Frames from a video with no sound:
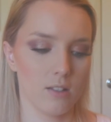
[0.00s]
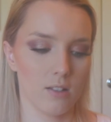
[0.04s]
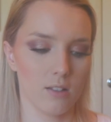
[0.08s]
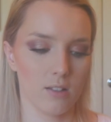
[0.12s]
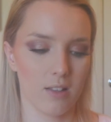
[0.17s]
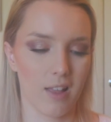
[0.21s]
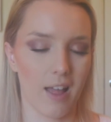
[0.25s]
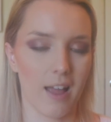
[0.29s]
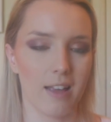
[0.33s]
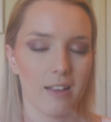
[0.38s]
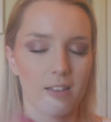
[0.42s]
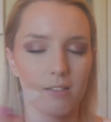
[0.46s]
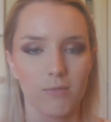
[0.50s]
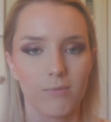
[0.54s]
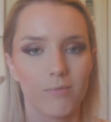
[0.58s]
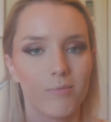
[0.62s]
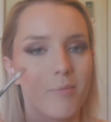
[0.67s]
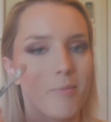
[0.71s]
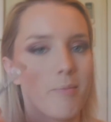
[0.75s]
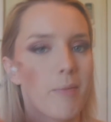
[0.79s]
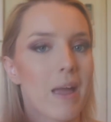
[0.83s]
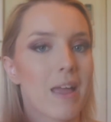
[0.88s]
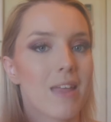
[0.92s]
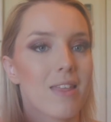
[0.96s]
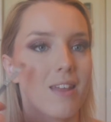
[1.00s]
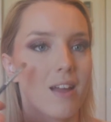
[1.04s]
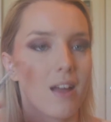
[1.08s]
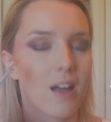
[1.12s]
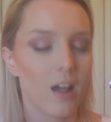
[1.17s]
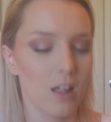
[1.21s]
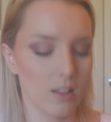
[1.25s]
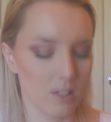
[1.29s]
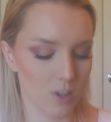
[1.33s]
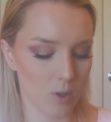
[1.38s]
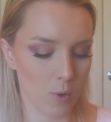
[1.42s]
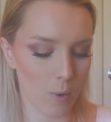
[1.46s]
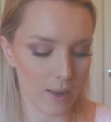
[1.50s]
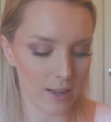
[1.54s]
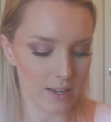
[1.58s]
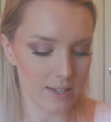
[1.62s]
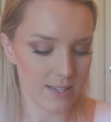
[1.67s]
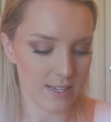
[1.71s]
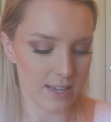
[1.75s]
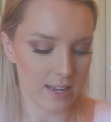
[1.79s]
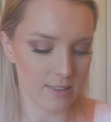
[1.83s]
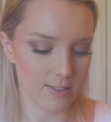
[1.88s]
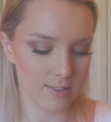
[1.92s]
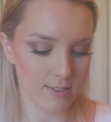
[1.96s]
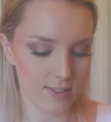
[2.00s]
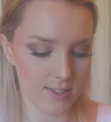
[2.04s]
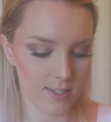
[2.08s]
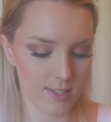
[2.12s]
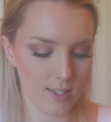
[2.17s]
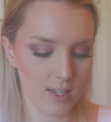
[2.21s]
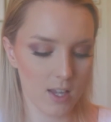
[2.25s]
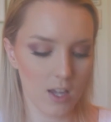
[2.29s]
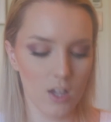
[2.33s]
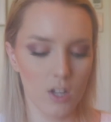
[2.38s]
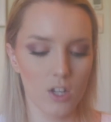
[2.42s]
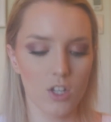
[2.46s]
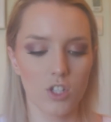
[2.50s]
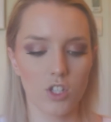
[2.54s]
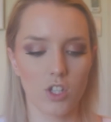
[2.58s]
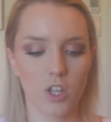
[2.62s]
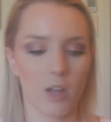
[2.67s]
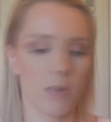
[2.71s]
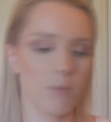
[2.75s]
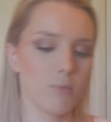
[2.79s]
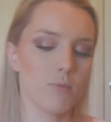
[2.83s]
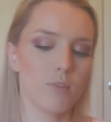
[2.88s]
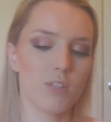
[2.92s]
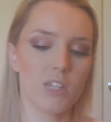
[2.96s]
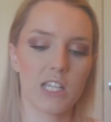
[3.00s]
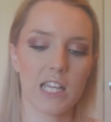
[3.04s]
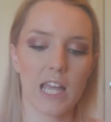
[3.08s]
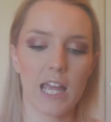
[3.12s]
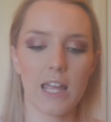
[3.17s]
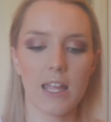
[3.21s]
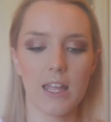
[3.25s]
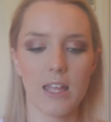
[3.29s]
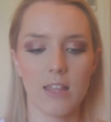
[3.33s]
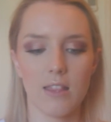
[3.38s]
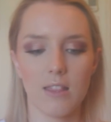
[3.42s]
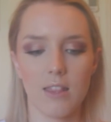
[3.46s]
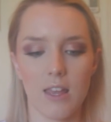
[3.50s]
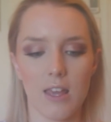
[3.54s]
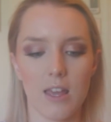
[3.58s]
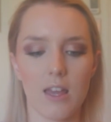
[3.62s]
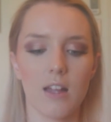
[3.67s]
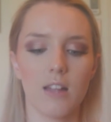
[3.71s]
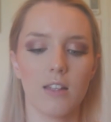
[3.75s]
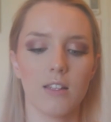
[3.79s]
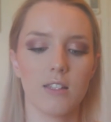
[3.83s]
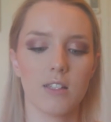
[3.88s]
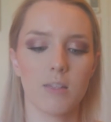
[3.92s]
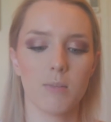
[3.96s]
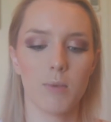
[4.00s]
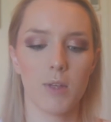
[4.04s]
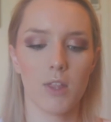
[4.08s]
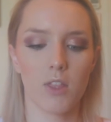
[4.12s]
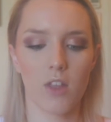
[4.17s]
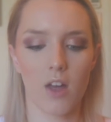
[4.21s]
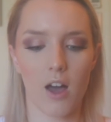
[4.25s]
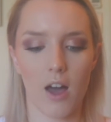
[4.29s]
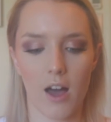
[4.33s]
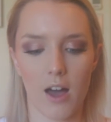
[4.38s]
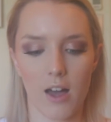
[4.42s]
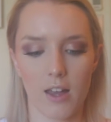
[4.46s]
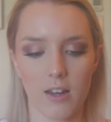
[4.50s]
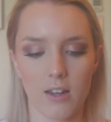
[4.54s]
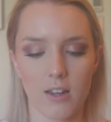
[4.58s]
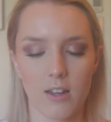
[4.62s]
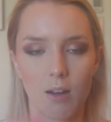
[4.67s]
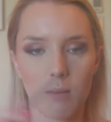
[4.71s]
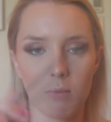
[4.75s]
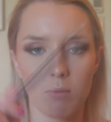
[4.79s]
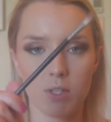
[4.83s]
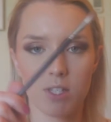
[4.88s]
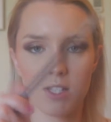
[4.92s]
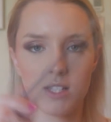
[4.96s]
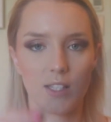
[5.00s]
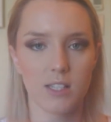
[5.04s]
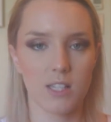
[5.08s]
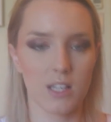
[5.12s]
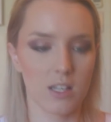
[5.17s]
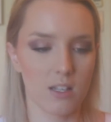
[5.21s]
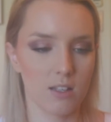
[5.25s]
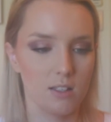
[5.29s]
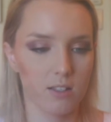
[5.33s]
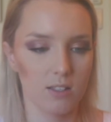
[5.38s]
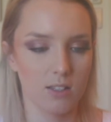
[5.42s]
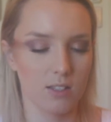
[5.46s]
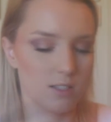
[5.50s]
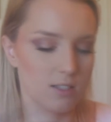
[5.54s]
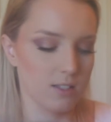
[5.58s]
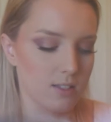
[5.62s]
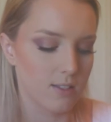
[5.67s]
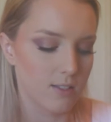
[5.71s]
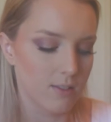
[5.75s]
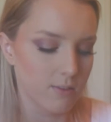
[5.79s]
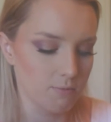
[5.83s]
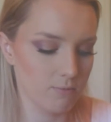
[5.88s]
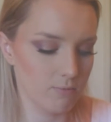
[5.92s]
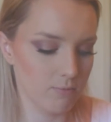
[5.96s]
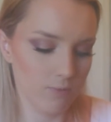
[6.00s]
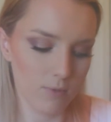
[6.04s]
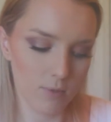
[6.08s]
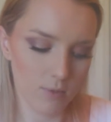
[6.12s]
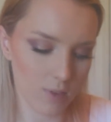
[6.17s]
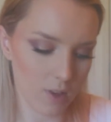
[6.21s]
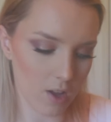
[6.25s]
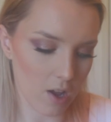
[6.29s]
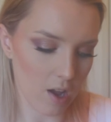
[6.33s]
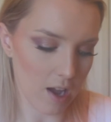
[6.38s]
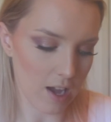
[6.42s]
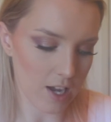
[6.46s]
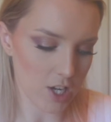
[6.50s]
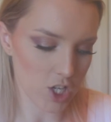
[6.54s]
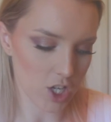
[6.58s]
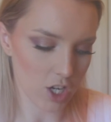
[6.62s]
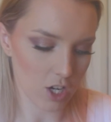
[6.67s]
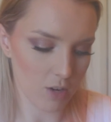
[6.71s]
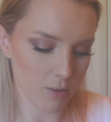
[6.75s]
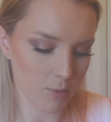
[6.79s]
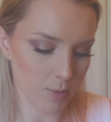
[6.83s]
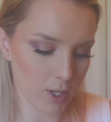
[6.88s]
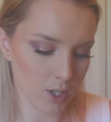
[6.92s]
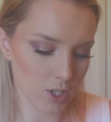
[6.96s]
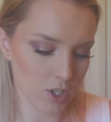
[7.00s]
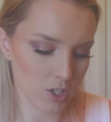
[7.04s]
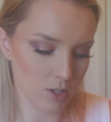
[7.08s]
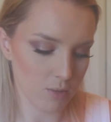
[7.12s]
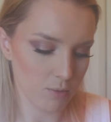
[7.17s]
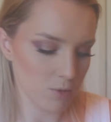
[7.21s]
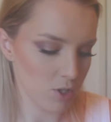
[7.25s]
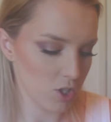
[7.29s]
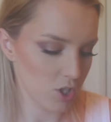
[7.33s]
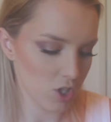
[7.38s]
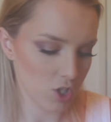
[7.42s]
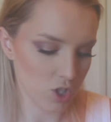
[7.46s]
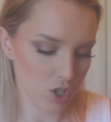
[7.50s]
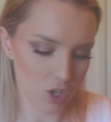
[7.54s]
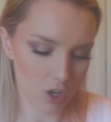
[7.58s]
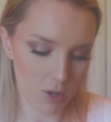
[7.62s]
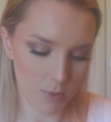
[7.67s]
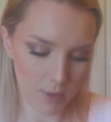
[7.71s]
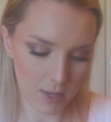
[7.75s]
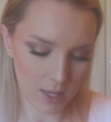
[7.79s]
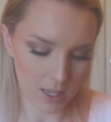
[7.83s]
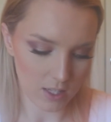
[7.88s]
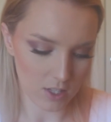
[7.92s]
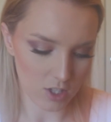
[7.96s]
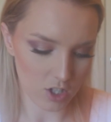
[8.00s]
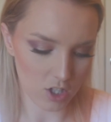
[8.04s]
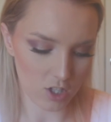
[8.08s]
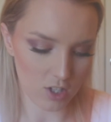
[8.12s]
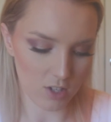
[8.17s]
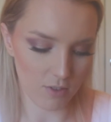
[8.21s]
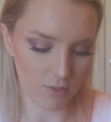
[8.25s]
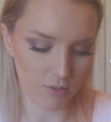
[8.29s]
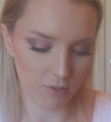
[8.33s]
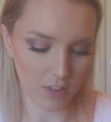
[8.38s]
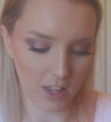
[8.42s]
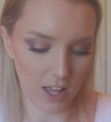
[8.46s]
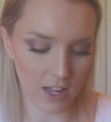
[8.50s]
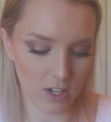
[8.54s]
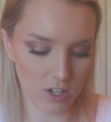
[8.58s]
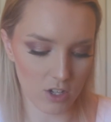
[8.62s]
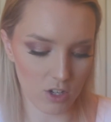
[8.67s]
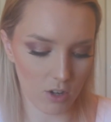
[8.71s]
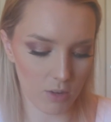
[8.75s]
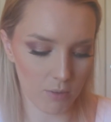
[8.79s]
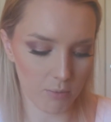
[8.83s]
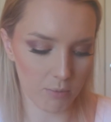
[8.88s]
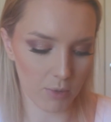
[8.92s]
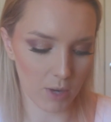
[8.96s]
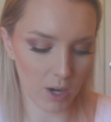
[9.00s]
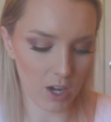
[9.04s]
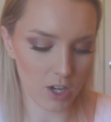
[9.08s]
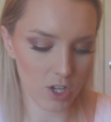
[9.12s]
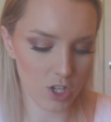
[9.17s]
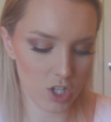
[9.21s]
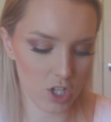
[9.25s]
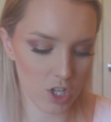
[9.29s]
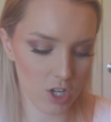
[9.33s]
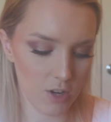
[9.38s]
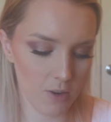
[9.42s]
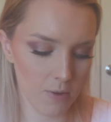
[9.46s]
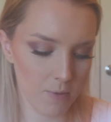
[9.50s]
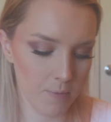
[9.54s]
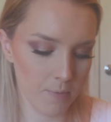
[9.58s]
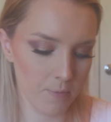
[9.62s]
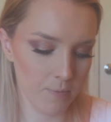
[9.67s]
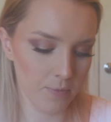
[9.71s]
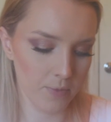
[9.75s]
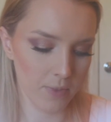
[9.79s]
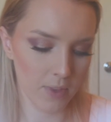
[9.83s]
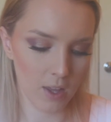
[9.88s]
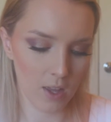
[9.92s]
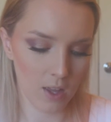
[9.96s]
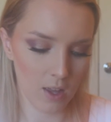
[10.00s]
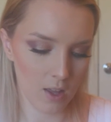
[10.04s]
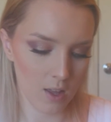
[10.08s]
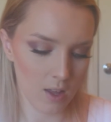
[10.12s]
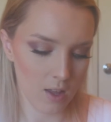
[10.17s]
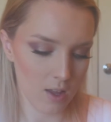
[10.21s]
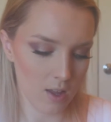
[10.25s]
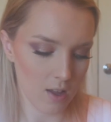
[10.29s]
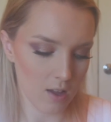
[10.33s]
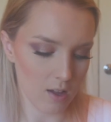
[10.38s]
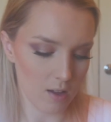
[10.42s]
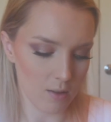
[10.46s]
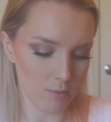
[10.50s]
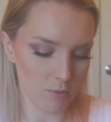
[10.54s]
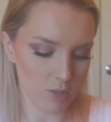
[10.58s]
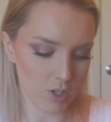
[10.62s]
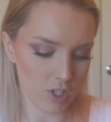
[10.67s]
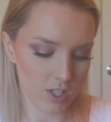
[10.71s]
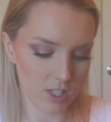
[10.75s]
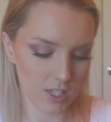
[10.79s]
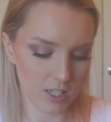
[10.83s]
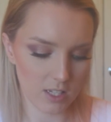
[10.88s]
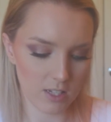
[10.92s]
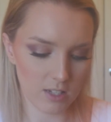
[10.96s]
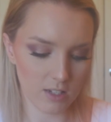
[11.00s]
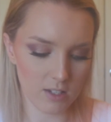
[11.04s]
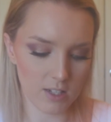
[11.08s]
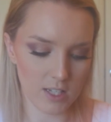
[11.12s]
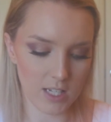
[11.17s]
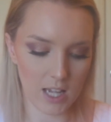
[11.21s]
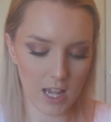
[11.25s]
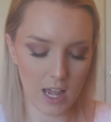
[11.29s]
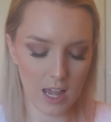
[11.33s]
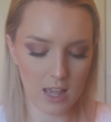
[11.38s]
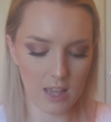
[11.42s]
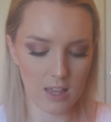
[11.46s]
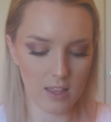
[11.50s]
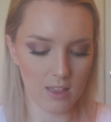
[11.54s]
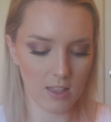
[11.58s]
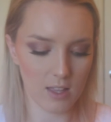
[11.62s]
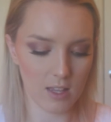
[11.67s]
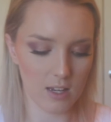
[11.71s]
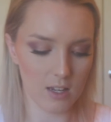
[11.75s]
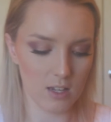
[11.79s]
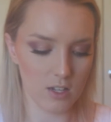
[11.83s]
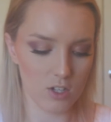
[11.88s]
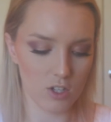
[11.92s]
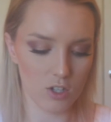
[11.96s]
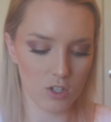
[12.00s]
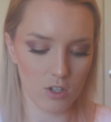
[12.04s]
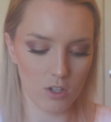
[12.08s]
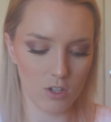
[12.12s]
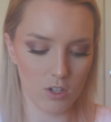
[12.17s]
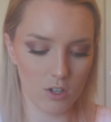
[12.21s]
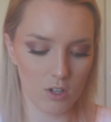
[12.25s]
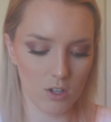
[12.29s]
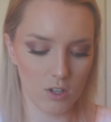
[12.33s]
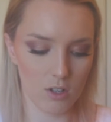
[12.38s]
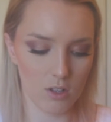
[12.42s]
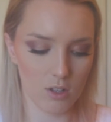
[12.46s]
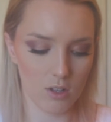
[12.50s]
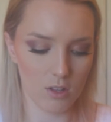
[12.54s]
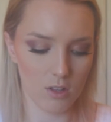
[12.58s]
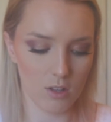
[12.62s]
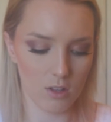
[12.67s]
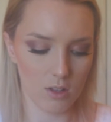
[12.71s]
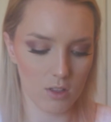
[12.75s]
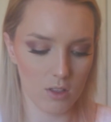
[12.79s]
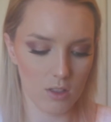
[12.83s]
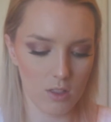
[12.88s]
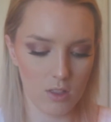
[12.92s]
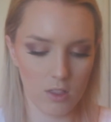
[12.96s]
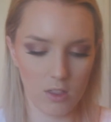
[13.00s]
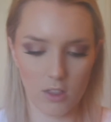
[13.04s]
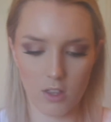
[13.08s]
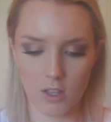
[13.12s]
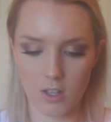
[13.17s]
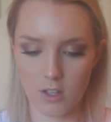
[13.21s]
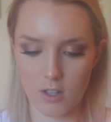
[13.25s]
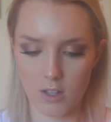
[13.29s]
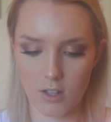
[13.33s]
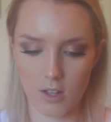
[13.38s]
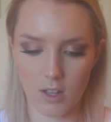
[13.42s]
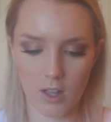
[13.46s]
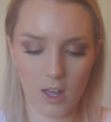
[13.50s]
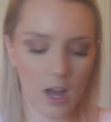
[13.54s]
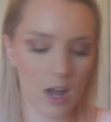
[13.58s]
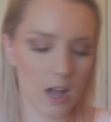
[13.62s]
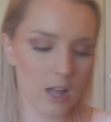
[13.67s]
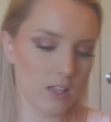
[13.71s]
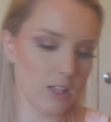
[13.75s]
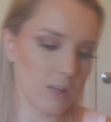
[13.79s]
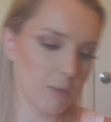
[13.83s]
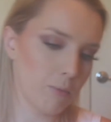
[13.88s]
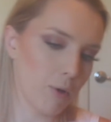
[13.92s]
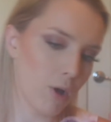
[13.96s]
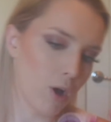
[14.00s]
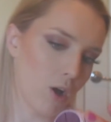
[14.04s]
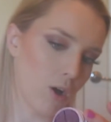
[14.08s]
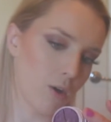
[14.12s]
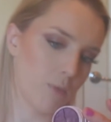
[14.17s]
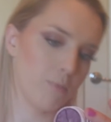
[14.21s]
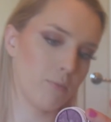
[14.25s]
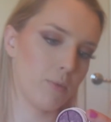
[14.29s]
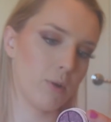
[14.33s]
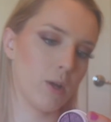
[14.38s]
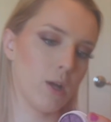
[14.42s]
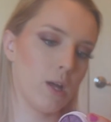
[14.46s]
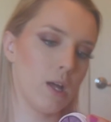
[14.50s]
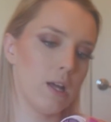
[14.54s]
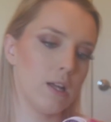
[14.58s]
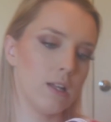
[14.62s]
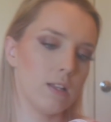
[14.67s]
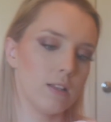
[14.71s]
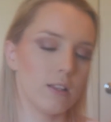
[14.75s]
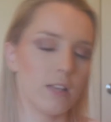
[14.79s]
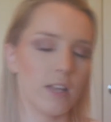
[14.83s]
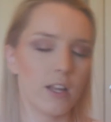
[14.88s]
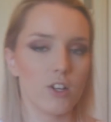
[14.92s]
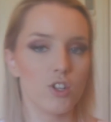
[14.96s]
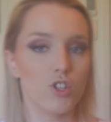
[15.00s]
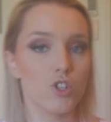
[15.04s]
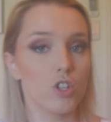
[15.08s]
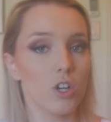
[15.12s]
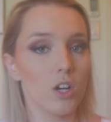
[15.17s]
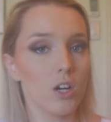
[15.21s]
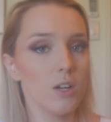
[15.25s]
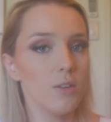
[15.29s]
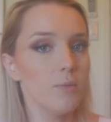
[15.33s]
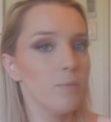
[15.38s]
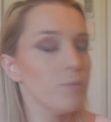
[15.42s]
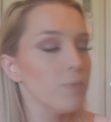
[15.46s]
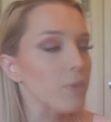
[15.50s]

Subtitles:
like make that color quite dense. So I'm taking the Elizabeth Arden No. 6 eyeshadow brush. I'm just assuming it's just a flat top brush. I'm just taking that into the Colourpop Lectra